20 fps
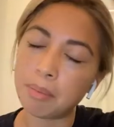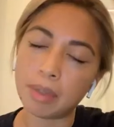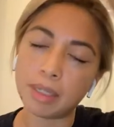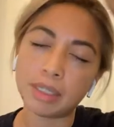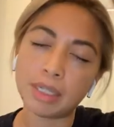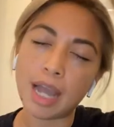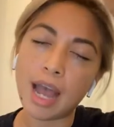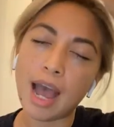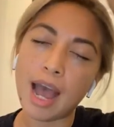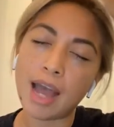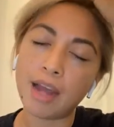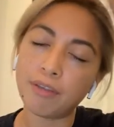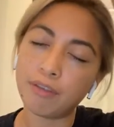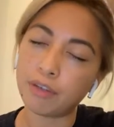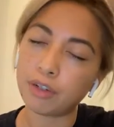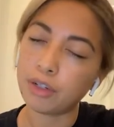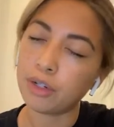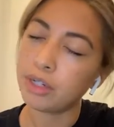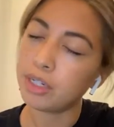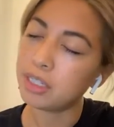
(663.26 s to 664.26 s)
dad for
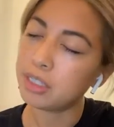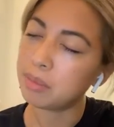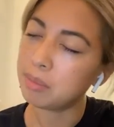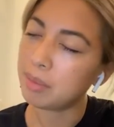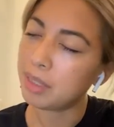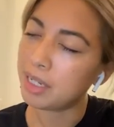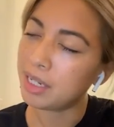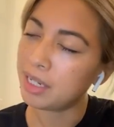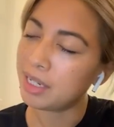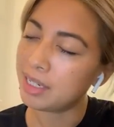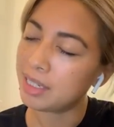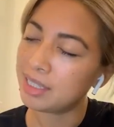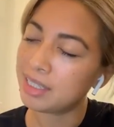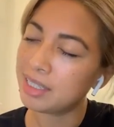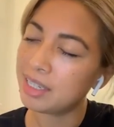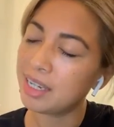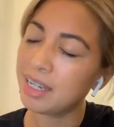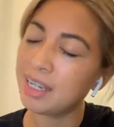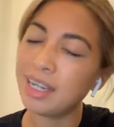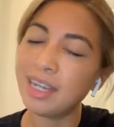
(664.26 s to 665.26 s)
Christmas,
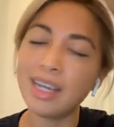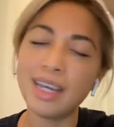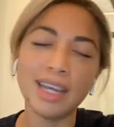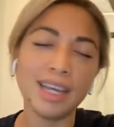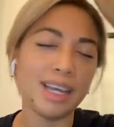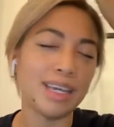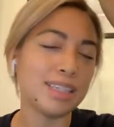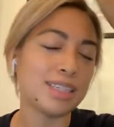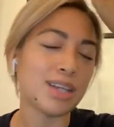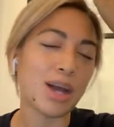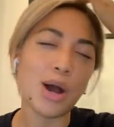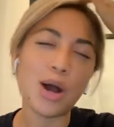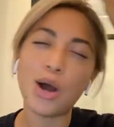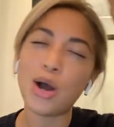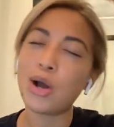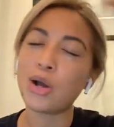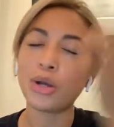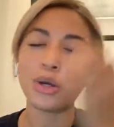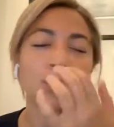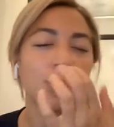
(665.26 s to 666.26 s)
it's
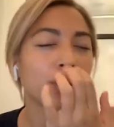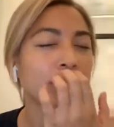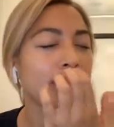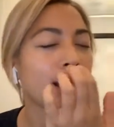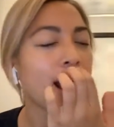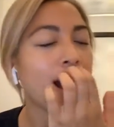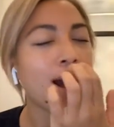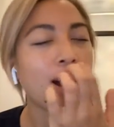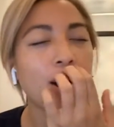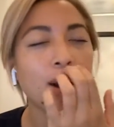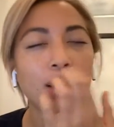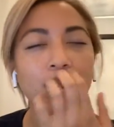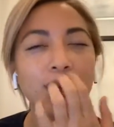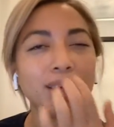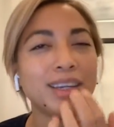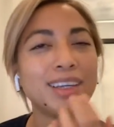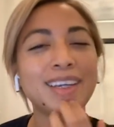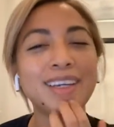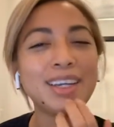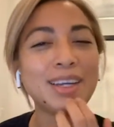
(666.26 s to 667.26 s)
all gonna work out.
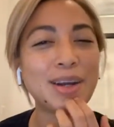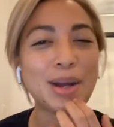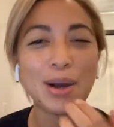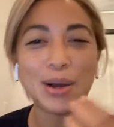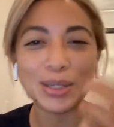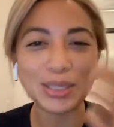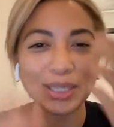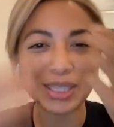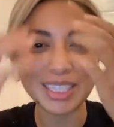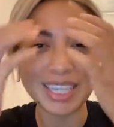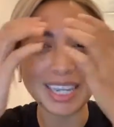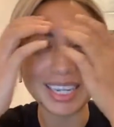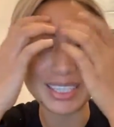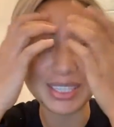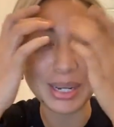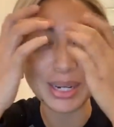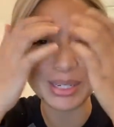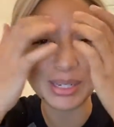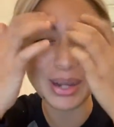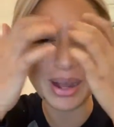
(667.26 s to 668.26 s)
You know, just like
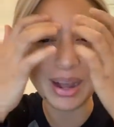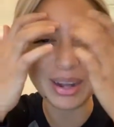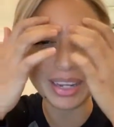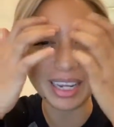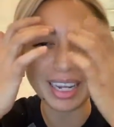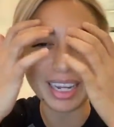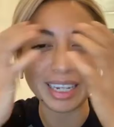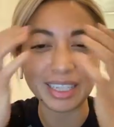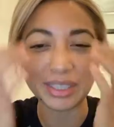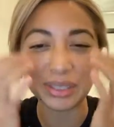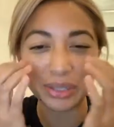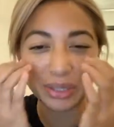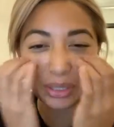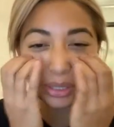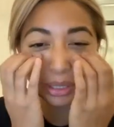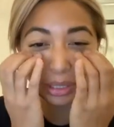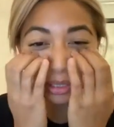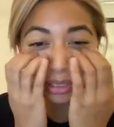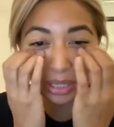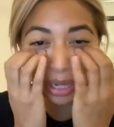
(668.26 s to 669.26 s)
start talking to
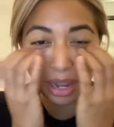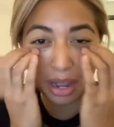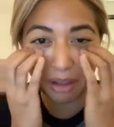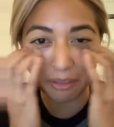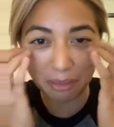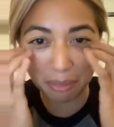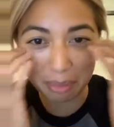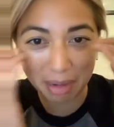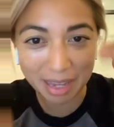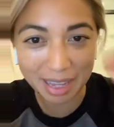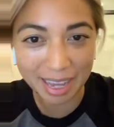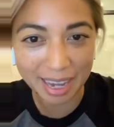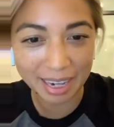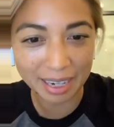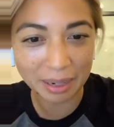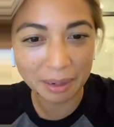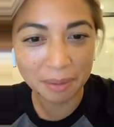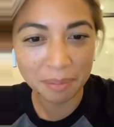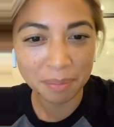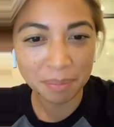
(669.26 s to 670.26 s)
yourself and be like
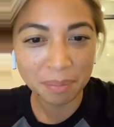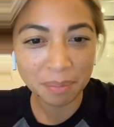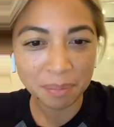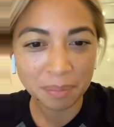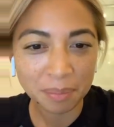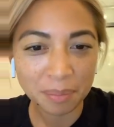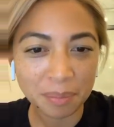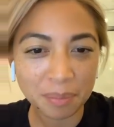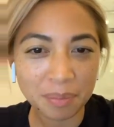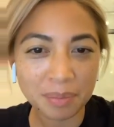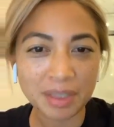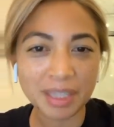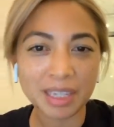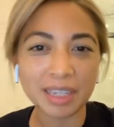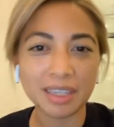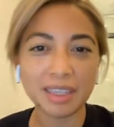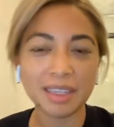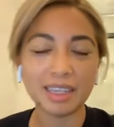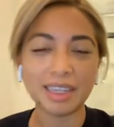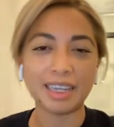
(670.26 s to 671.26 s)

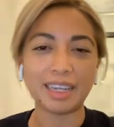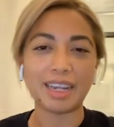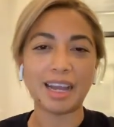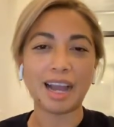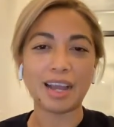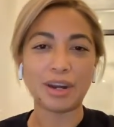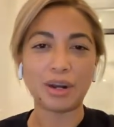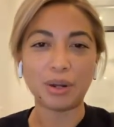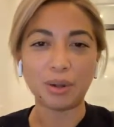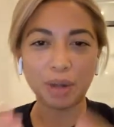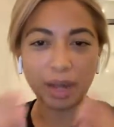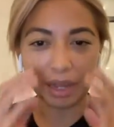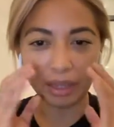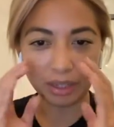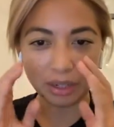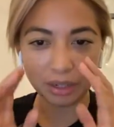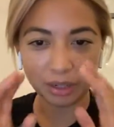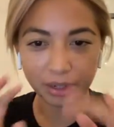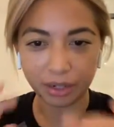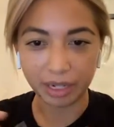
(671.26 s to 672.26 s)
I know I
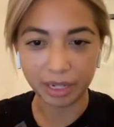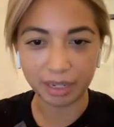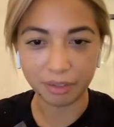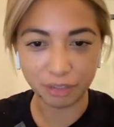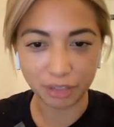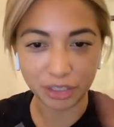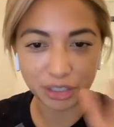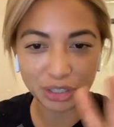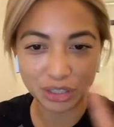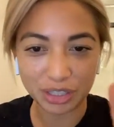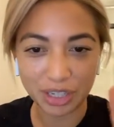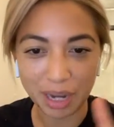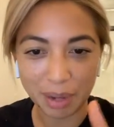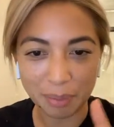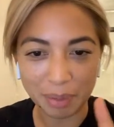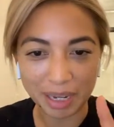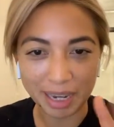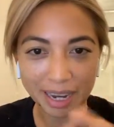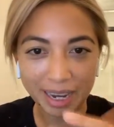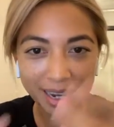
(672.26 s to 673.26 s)
look if you're just coming
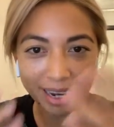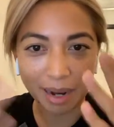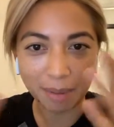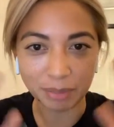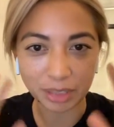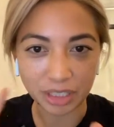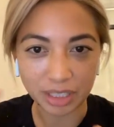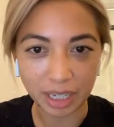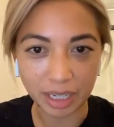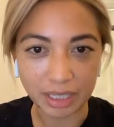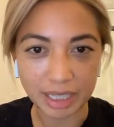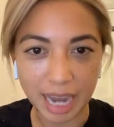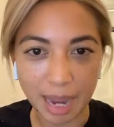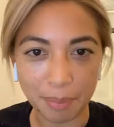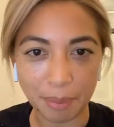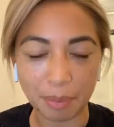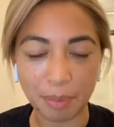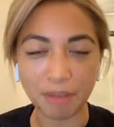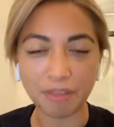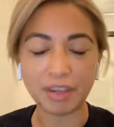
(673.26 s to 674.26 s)
in, I'm just like tapping
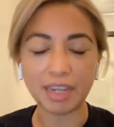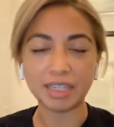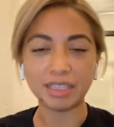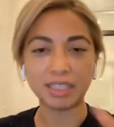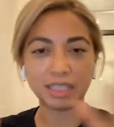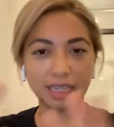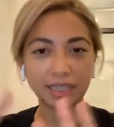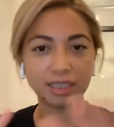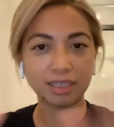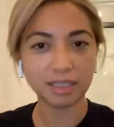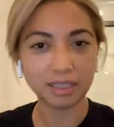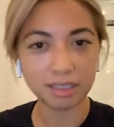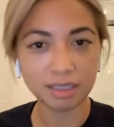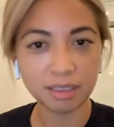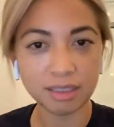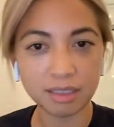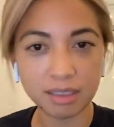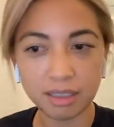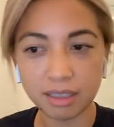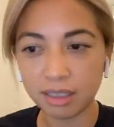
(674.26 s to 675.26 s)
my face.
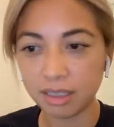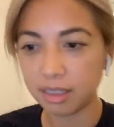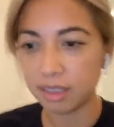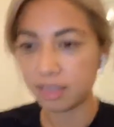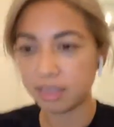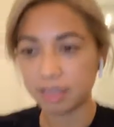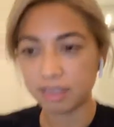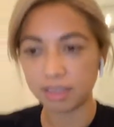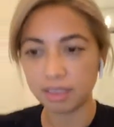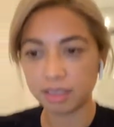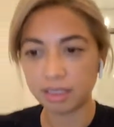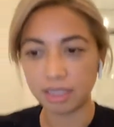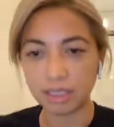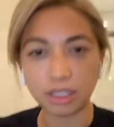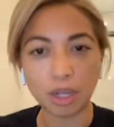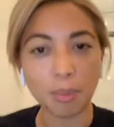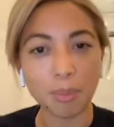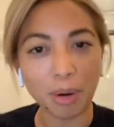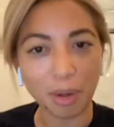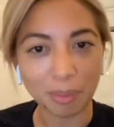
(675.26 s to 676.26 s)
It's
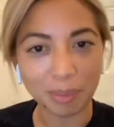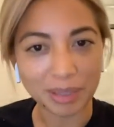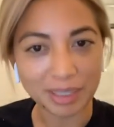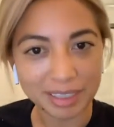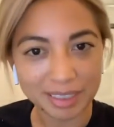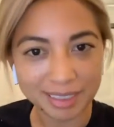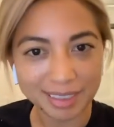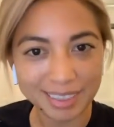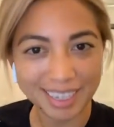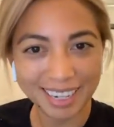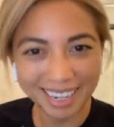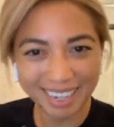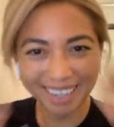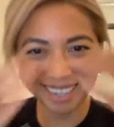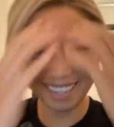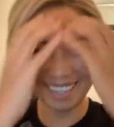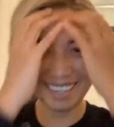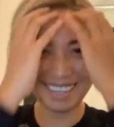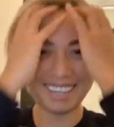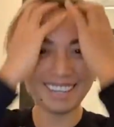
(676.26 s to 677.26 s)
on purpose.
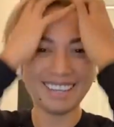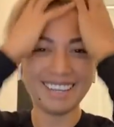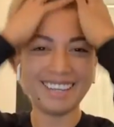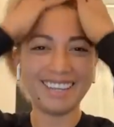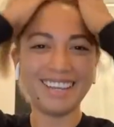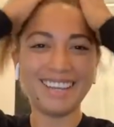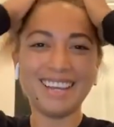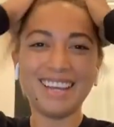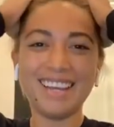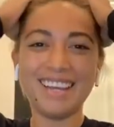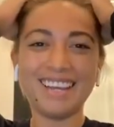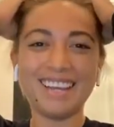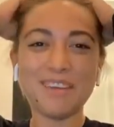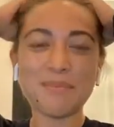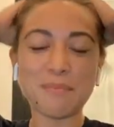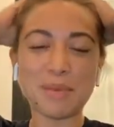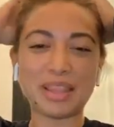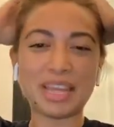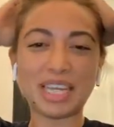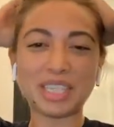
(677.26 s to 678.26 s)

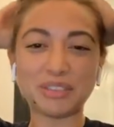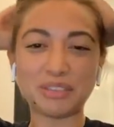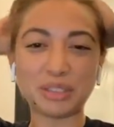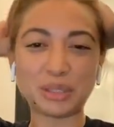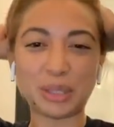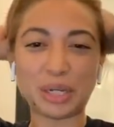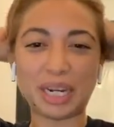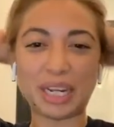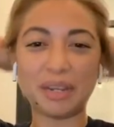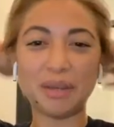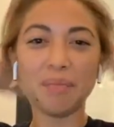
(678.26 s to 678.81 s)
But thanks for joining.